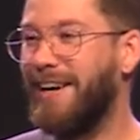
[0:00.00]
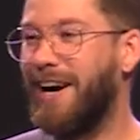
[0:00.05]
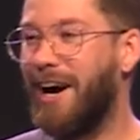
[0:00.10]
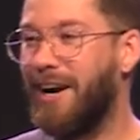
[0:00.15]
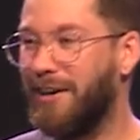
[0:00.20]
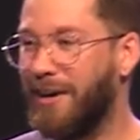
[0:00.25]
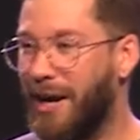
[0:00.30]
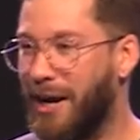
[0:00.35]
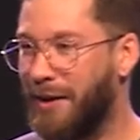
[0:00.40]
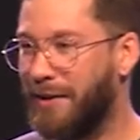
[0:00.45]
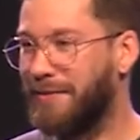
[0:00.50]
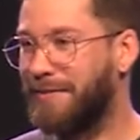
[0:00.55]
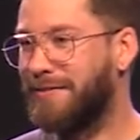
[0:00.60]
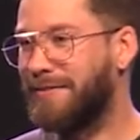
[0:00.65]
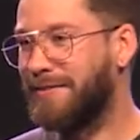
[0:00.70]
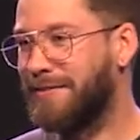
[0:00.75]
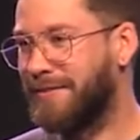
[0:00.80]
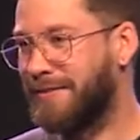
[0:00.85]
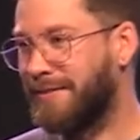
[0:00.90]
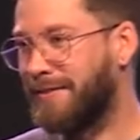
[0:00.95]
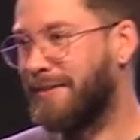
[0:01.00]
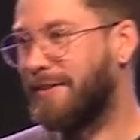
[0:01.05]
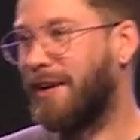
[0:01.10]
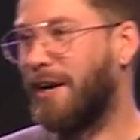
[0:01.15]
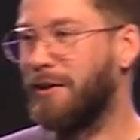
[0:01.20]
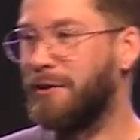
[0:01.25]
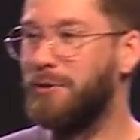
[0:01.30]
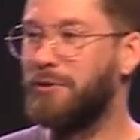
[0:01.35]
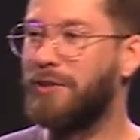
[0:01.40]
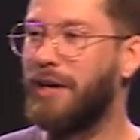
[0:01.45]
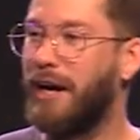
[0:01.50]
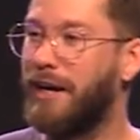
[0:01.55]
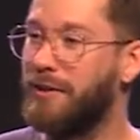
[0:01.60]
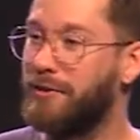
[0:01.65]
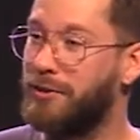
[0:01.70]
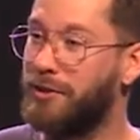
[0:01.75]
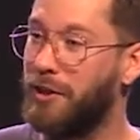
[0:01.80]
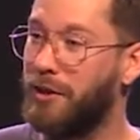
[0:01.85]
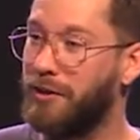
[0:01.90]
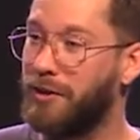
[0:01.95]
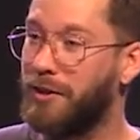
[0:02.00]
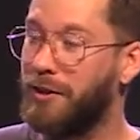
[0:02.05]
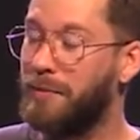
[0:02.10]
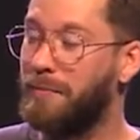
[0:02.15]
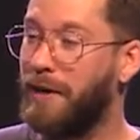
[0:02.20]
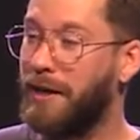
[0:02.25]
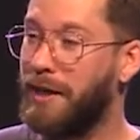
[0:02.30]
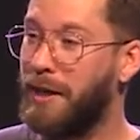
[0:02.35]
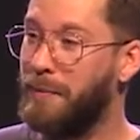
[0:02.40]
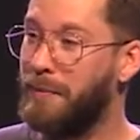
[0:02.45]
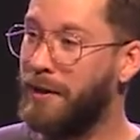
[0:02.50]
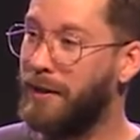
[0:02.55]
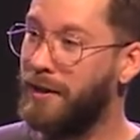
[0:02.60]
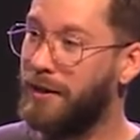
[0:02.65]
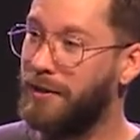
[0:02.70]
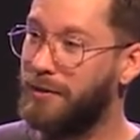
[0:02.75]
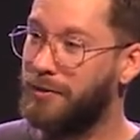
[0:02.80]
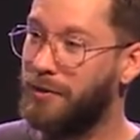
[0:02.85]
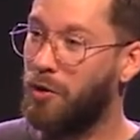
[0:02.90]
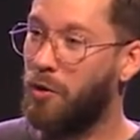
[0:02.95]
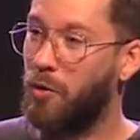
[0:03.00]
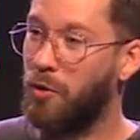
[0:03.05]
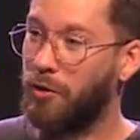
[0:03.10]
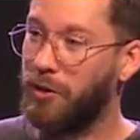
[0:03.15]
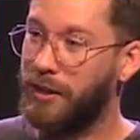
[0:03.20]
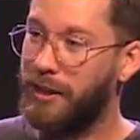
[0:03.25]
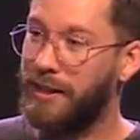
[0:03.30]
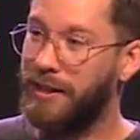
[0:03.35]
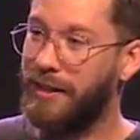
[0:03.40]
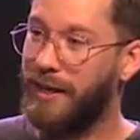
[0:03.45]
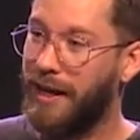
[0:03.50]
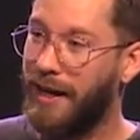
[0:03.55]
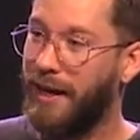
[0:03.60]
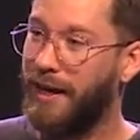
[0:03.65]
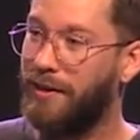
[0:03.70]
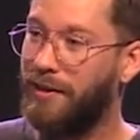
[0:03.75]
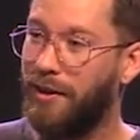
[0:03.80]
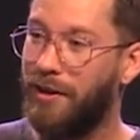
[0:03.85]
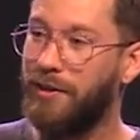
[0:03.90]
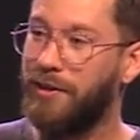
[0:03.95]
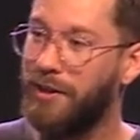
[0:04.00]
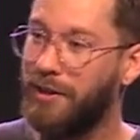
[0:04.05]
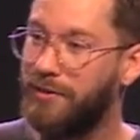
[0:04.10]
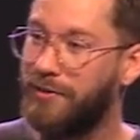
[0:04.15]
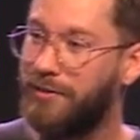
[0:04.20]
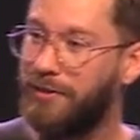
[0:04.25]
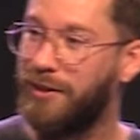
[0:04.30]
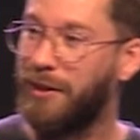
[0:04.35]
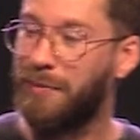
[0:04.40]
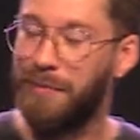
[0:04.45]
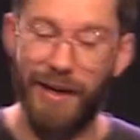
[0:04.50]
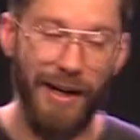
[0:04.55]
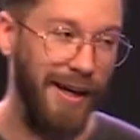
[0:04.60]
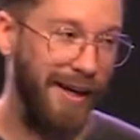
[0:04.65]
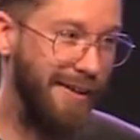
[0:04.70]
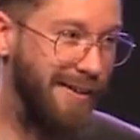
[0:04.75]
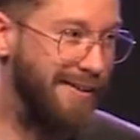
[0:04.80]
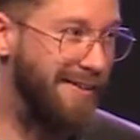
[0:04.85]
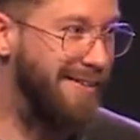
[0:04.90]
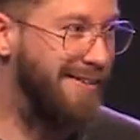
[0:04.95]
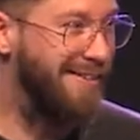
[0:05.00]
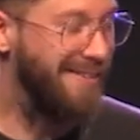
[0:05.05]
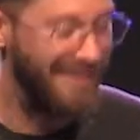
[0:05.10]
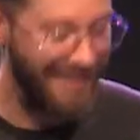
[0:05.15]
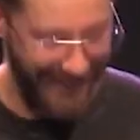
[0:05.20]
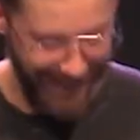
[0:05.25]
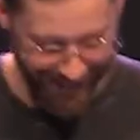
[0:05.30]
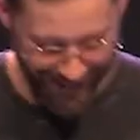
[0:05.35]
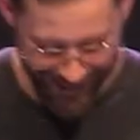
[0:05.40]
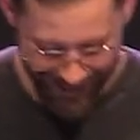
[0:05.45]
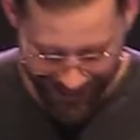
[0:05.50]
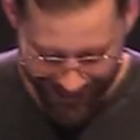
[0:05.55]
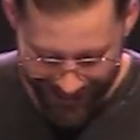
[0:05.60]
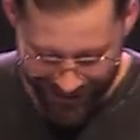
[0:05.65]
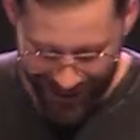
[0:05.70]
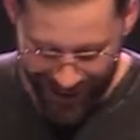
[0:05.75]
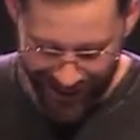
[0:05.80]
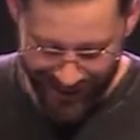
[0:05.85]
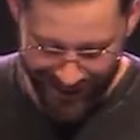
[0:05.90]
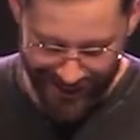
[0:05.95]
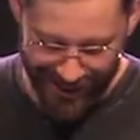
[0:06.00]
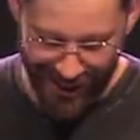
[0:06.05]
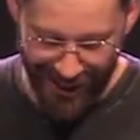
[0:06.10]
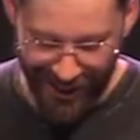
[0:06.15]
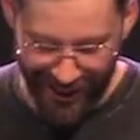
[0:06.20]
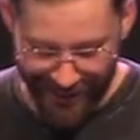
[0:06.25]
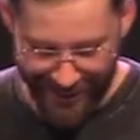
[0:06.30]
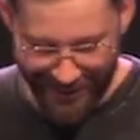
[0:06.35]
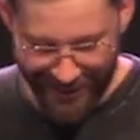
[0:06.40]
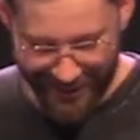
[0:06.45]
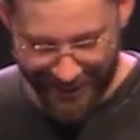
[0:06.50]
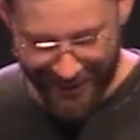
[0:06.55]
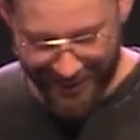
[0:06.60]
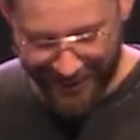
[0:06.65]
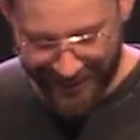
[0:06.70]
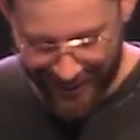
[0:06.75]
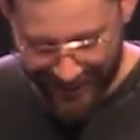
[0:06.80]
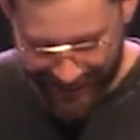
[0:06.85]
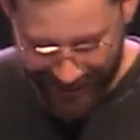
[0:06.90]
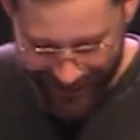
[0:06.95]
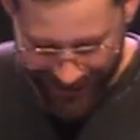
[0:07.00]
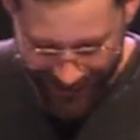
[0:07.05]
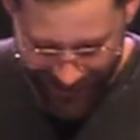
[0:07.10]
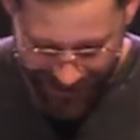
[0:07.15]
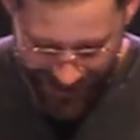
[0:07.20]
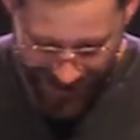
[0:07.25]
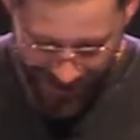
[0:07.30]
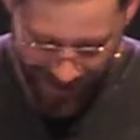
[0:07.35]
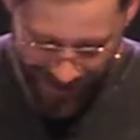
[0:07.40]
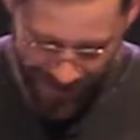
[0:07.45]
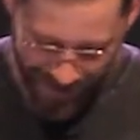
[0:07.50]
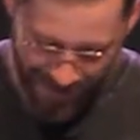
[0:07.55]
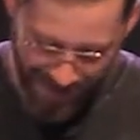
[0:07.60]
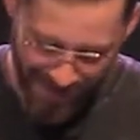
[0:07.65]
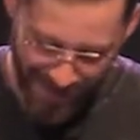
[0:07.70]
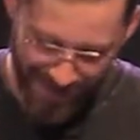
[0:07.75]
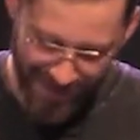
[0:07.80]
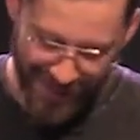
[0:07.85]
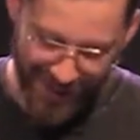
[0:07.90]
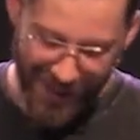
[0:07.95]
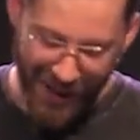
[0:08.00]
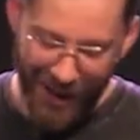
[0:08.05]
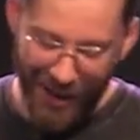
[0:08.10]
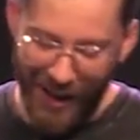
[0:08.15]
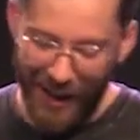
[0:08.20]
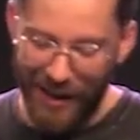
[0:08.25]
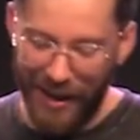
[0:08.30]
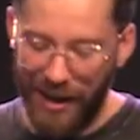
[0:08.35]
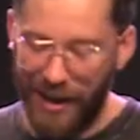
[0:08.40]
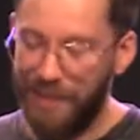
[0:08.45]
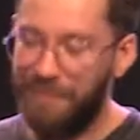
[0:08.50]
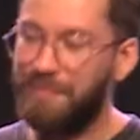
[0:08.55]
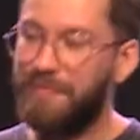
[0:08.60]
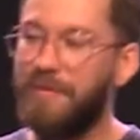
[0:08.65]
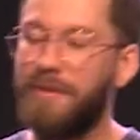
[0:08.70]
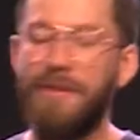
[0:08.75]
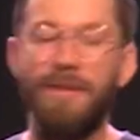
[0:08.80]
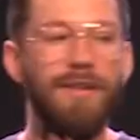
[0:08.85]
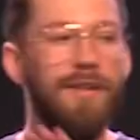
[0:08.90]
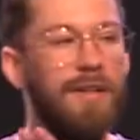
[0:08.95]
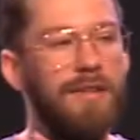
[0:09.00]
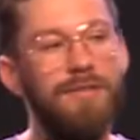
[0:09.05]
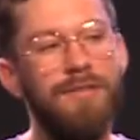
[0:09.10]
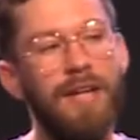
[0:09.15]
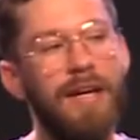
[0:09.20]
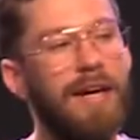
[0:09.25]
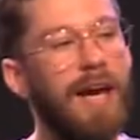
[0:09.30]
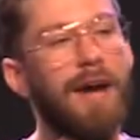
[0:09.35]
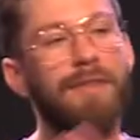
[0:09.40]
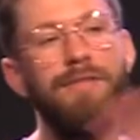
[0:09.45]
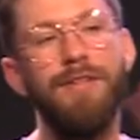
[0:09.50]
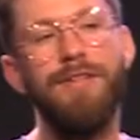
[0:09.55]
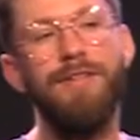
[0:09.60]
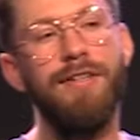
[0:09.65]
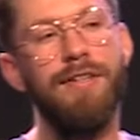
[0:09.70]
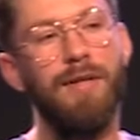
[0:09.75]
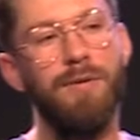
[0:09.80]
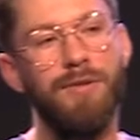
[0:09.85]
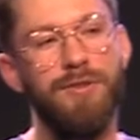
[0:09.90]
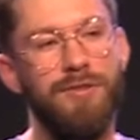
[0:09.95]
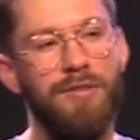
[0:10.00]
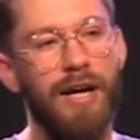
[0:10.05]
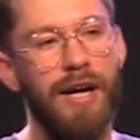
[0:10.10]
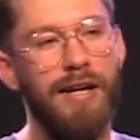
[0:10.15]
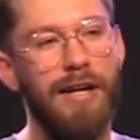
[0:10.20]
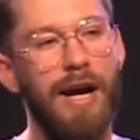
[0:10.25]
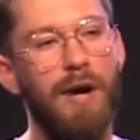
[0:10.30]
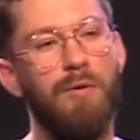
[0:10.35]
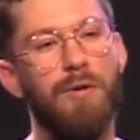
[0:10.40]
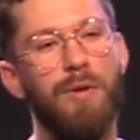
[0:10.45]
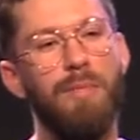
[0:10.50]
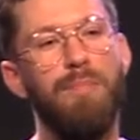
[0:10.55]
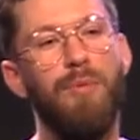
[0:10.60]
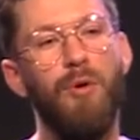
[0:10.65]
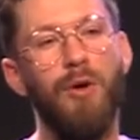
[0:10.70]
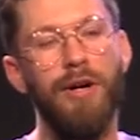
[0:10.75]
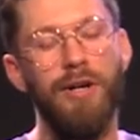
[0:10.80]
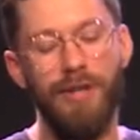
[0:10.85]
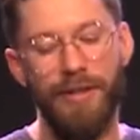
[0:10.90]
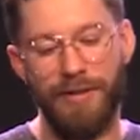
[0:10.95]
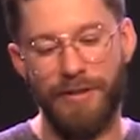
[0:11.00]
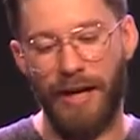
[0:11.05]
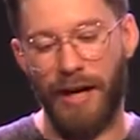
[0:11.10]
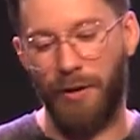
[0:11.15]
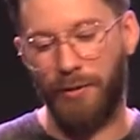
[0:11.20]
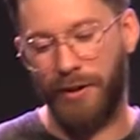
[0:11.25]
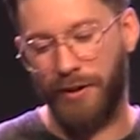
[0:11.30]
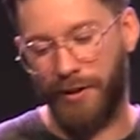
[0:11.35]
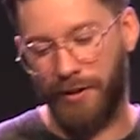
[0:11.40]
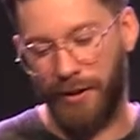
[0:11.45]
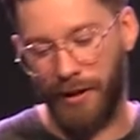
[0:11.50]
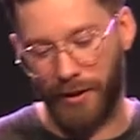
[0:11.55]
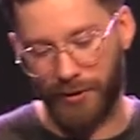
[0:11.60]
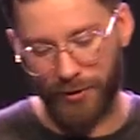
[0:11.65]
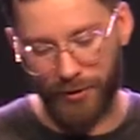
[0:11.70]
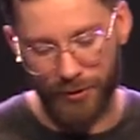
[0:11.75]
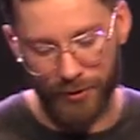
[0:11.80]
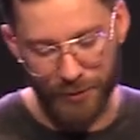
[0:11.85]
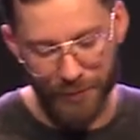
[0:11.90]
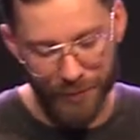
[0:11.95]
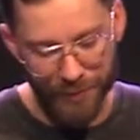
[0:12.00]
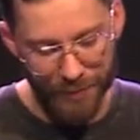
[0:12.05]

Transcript: all right, I'll use Kyle's joke. My email is Corey at rlcmn.church. All right, take everything that was said, I want to boil it down into this.